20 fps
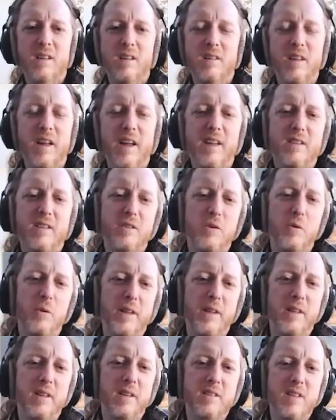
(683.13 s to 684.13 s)
like
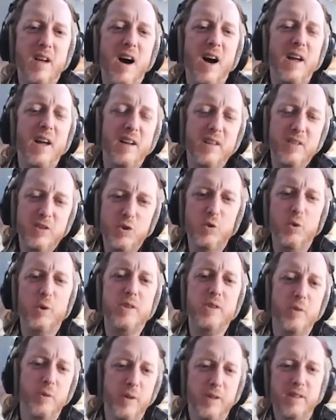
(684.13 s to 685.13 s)
doing this. I enjoy
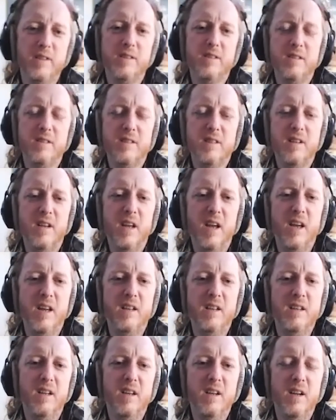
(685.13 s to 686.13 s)
doing this, yeah.
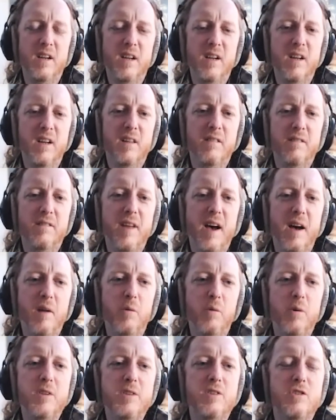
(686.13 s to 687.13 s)
and
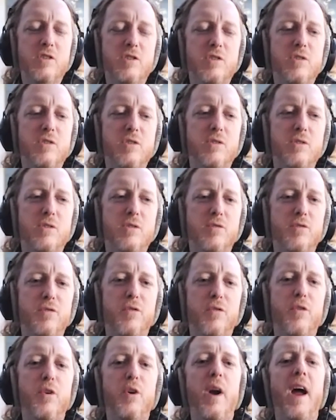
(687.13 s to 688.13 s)
that was
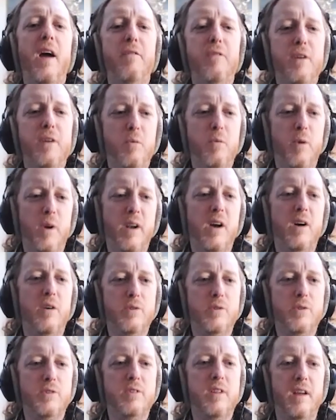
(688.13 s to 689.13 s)
for everyone
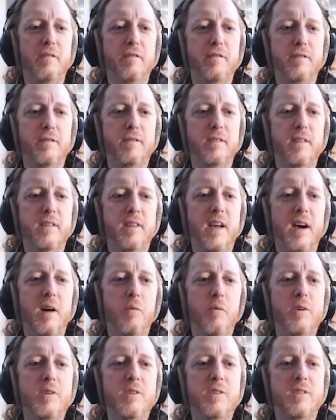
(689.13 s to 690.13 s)
else, Dave.
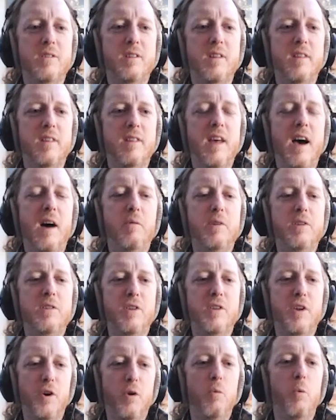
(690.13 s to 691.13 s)
That was that was
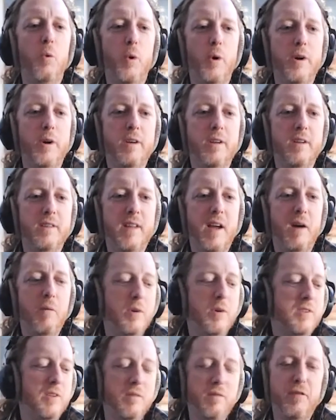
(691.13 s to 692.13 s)
their award. That
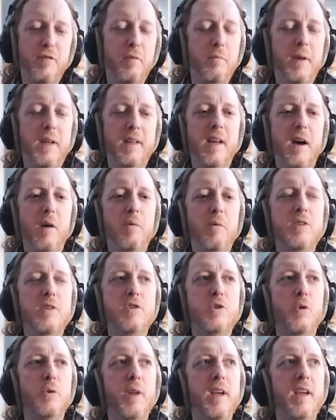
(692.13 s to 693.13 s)
wasn't for me. That was
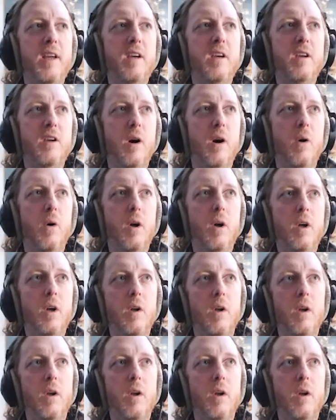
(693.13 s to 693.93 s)
so they could go.